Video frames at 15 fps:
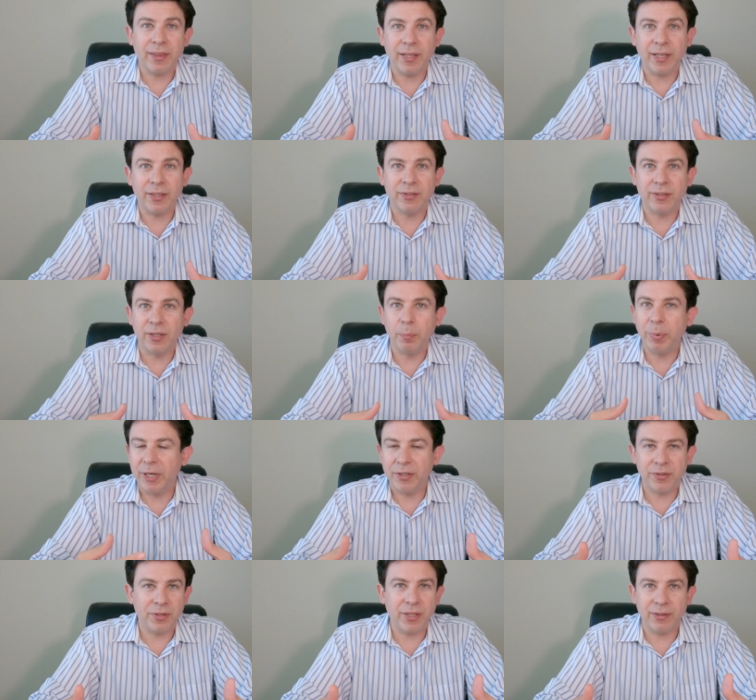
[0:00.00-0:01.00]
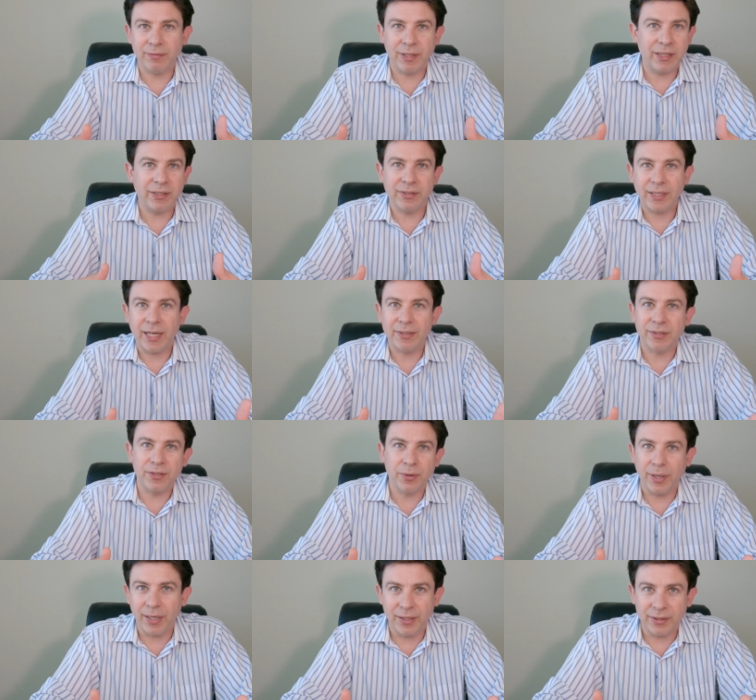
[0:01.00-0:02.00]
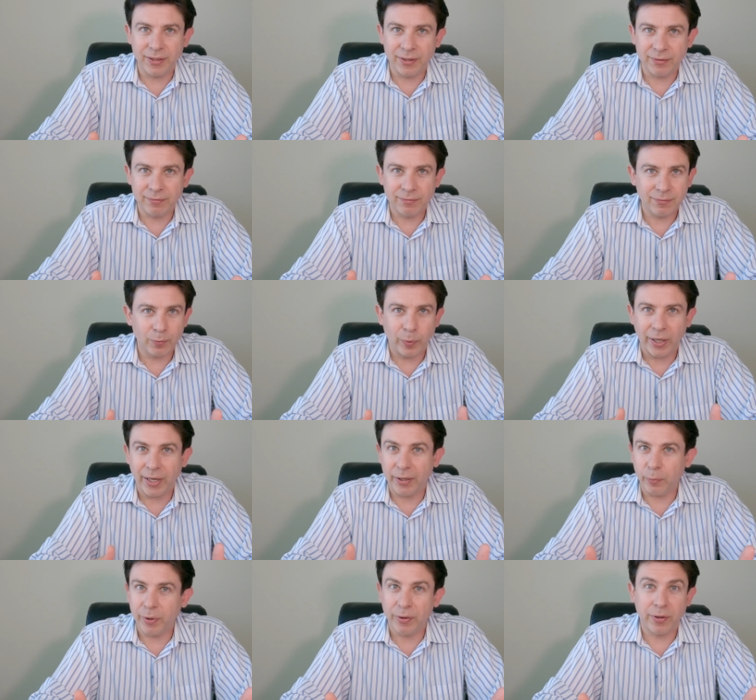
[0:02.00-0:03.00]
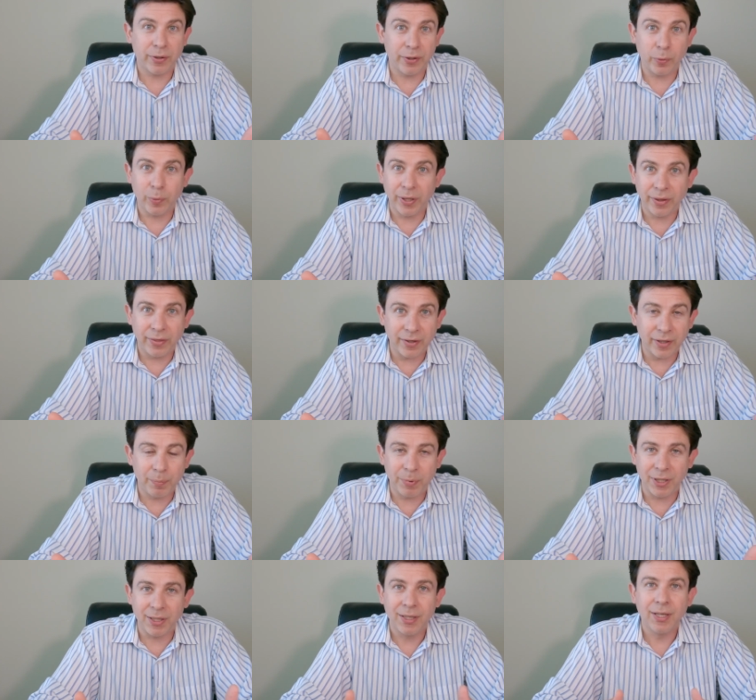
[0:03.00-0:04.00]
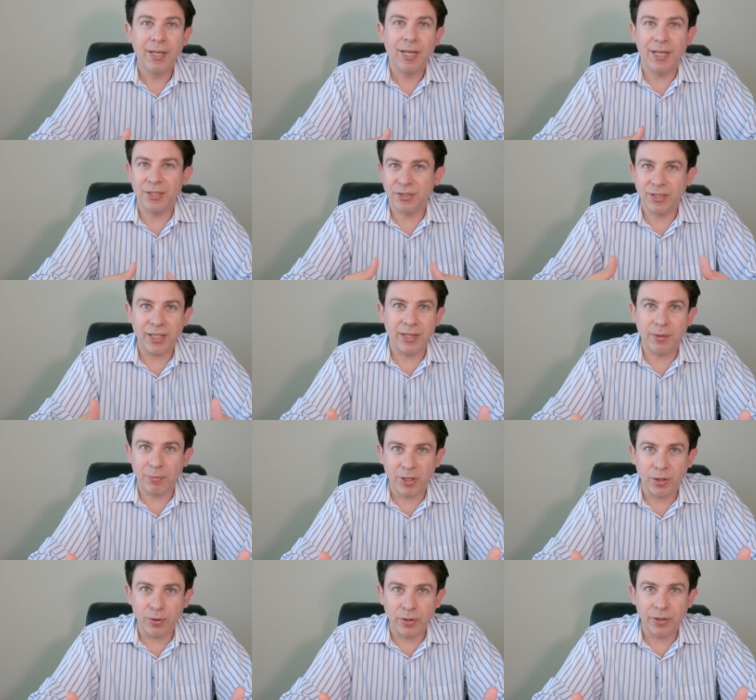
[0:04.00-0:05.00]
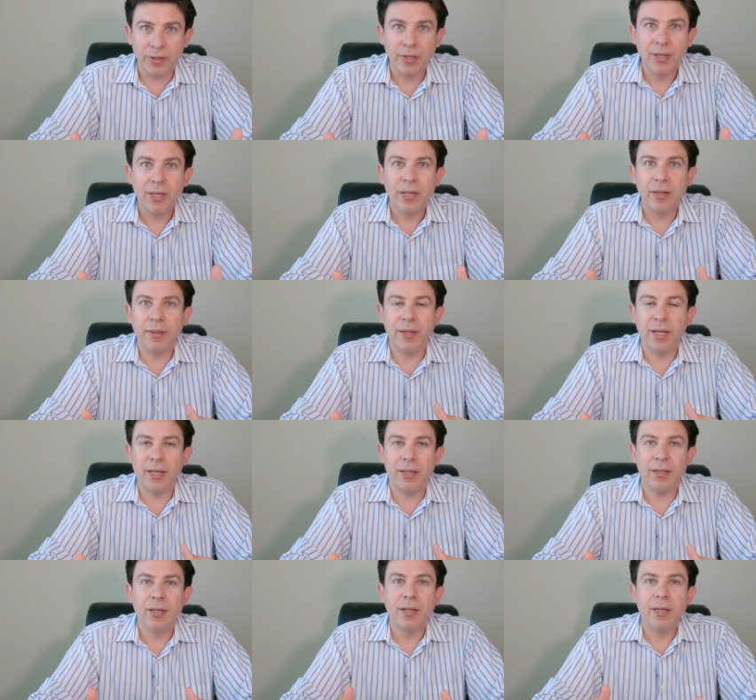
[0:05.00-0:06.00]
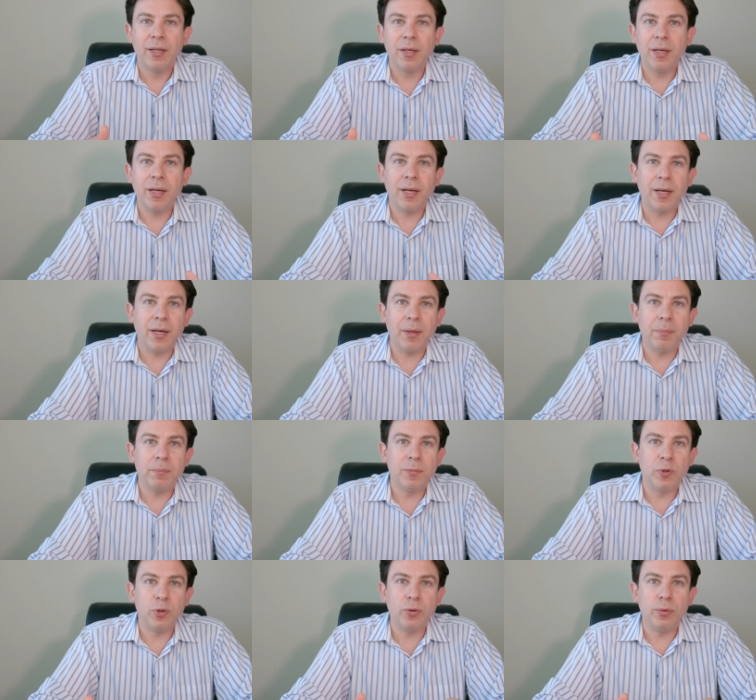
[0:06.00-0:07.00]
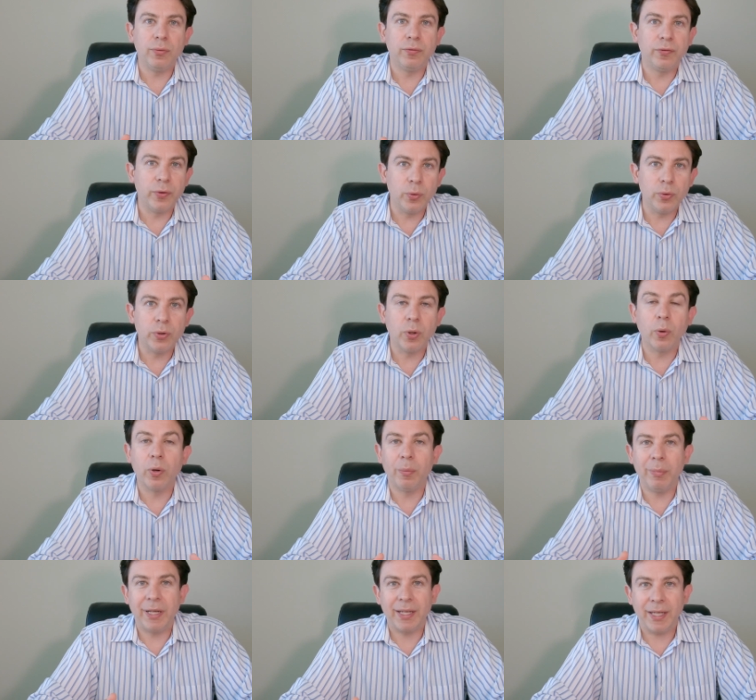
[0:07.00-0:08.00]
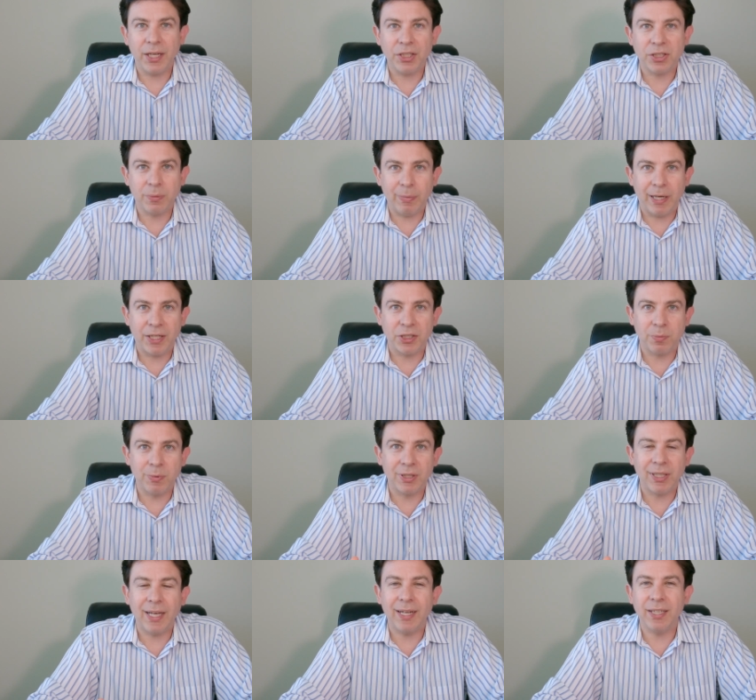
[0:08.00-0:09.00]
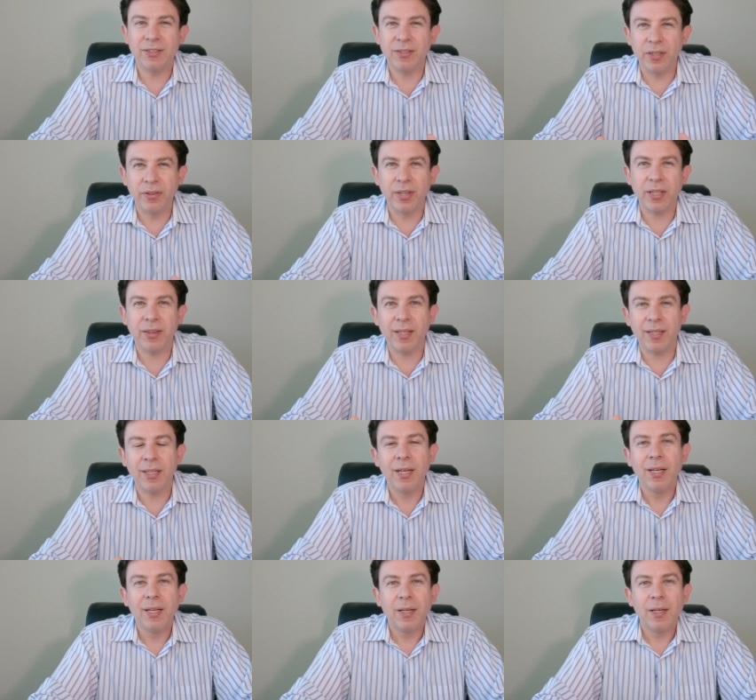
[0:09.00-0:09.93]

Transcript: I think it's still better to get these cats into iodine I one thirty-one therapy and just get them cured than um, do food or medication management. And I still think that